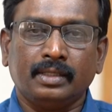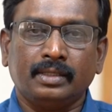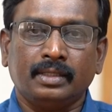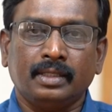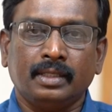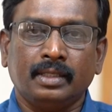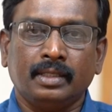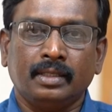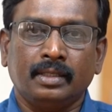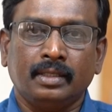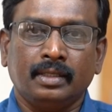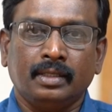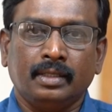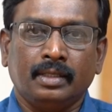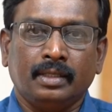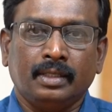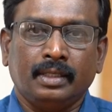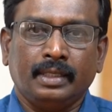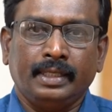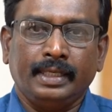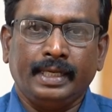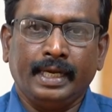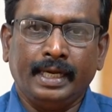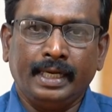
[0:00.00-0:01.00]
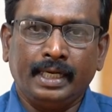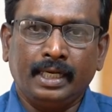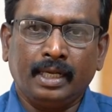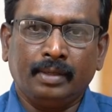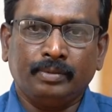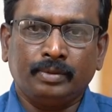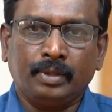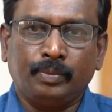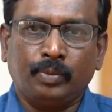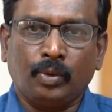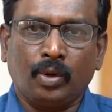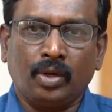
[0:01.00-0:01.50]
the end of
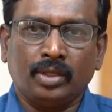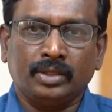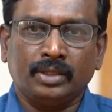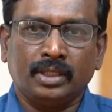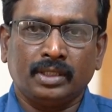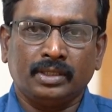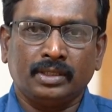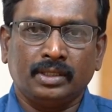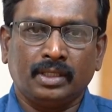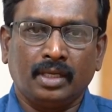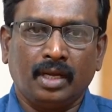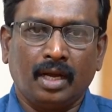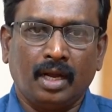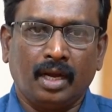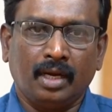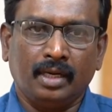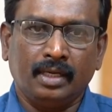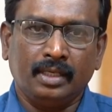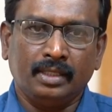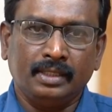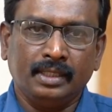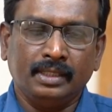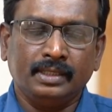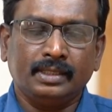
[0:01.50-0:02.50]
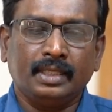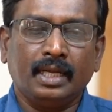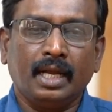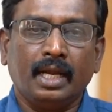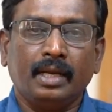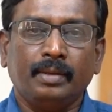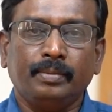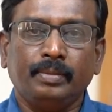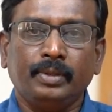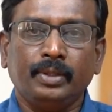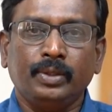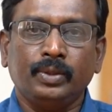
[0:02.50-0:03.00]
the process, and this
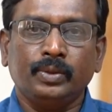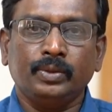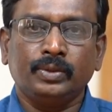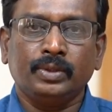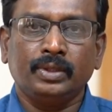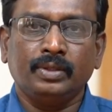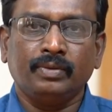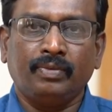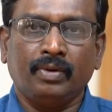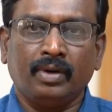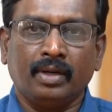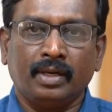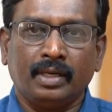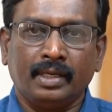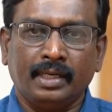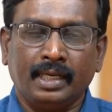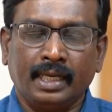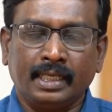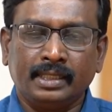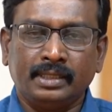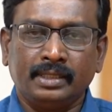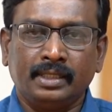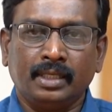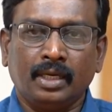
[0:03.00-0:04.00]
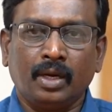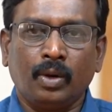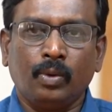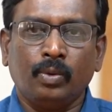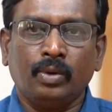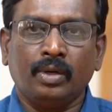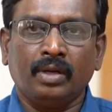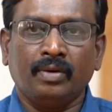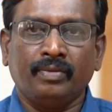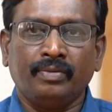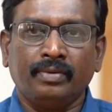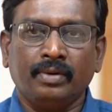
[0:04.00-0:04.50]
can be used for next
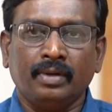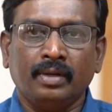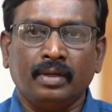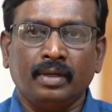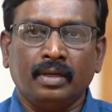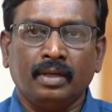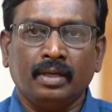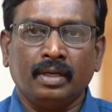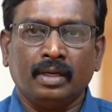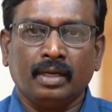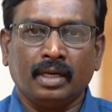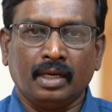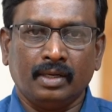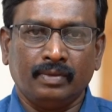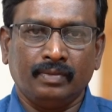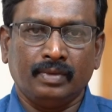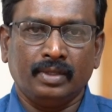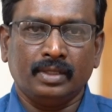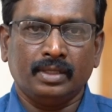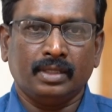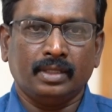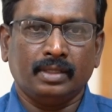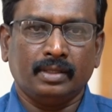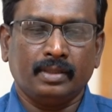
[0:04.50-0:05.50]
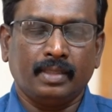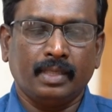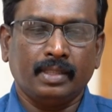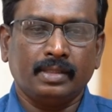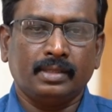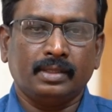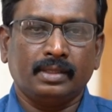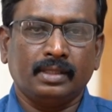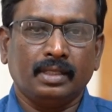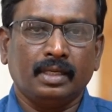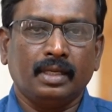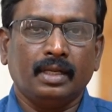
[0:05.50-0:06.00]
round of conversion.
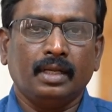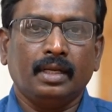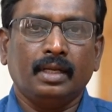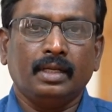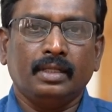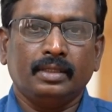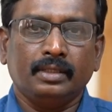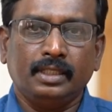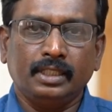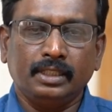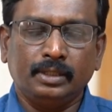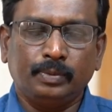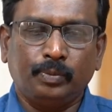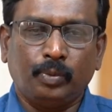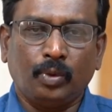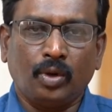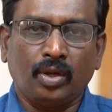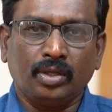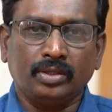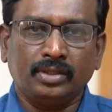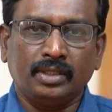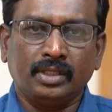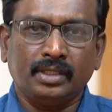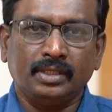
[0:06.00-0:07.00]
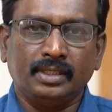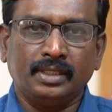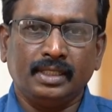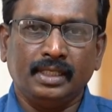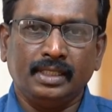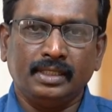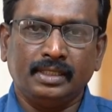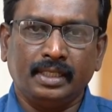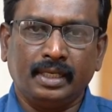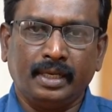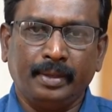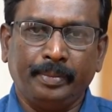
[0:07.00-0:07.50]
Thus, this process
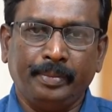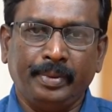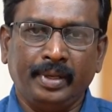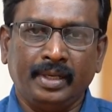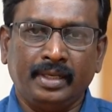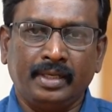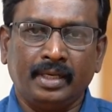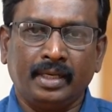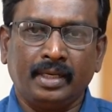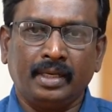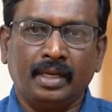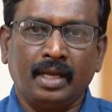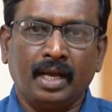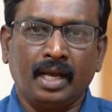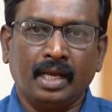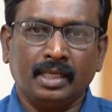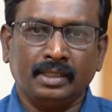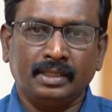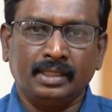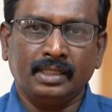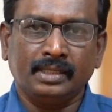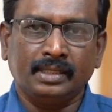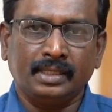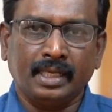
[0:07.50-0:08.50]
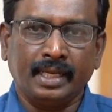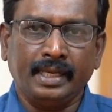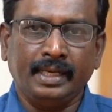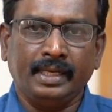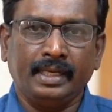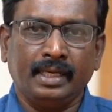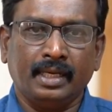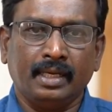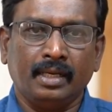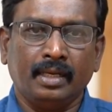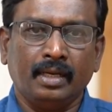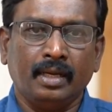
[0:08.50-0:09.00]
is repeated as a
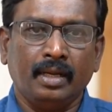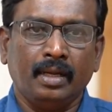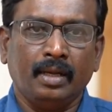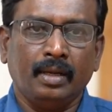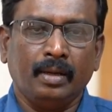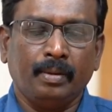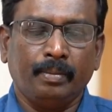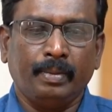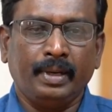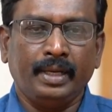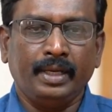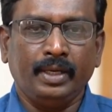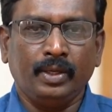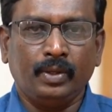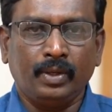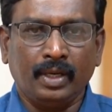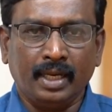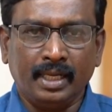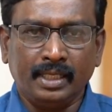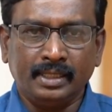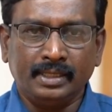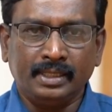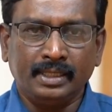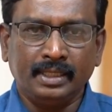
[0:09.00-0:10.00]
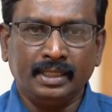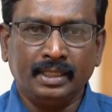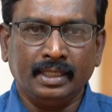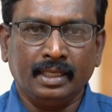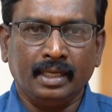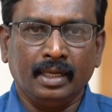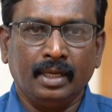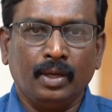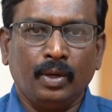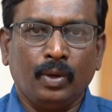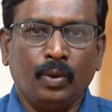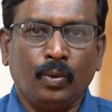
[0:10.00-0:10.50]
cycle by utilizing
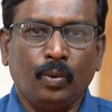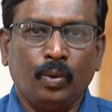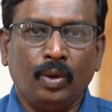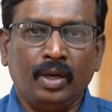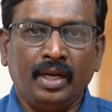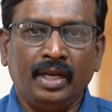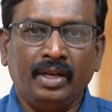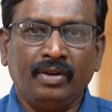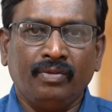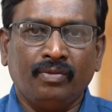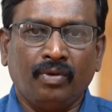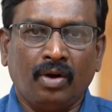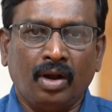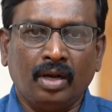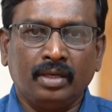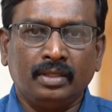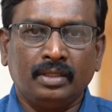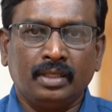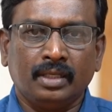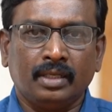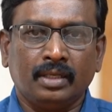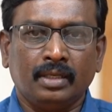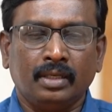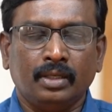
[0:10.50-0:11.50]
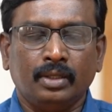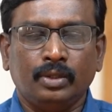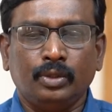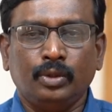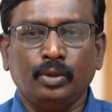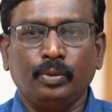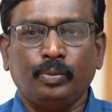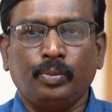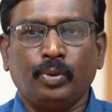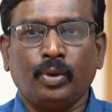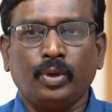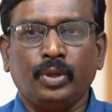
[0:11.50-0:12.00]
only water to
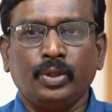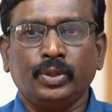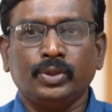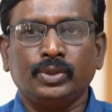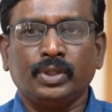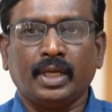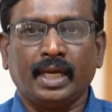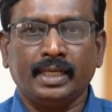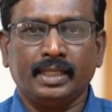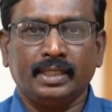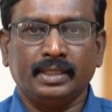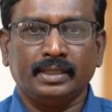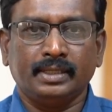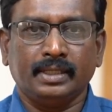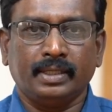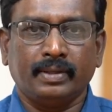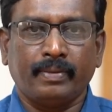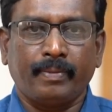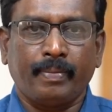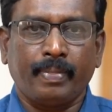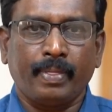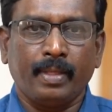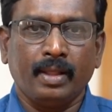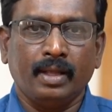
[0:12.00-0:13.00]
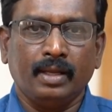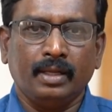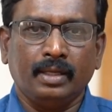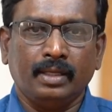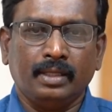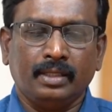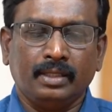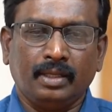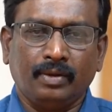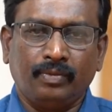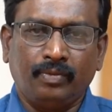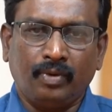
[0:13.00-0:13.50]
produce hydrogen.
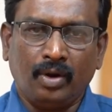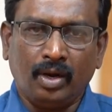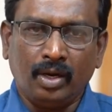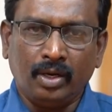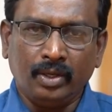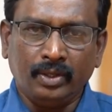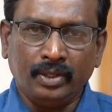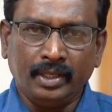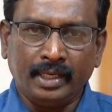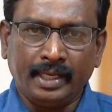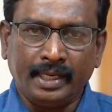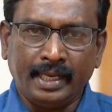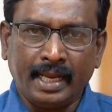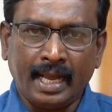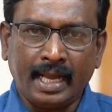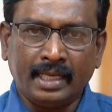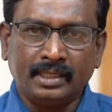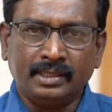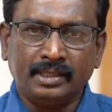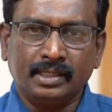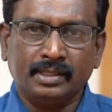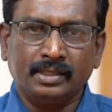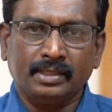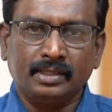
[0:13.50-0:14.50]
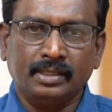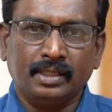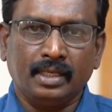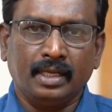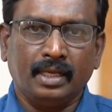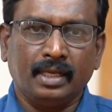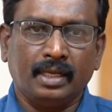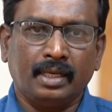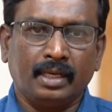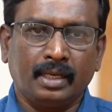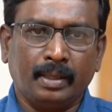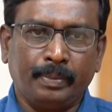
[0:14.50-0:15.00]
The following reactions
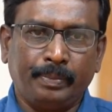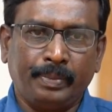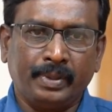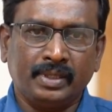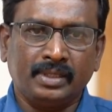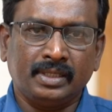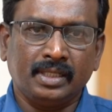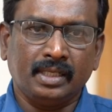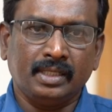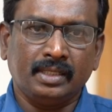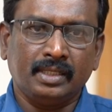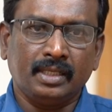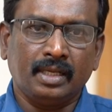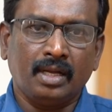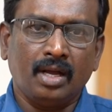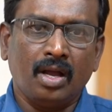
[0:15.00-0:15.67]
represent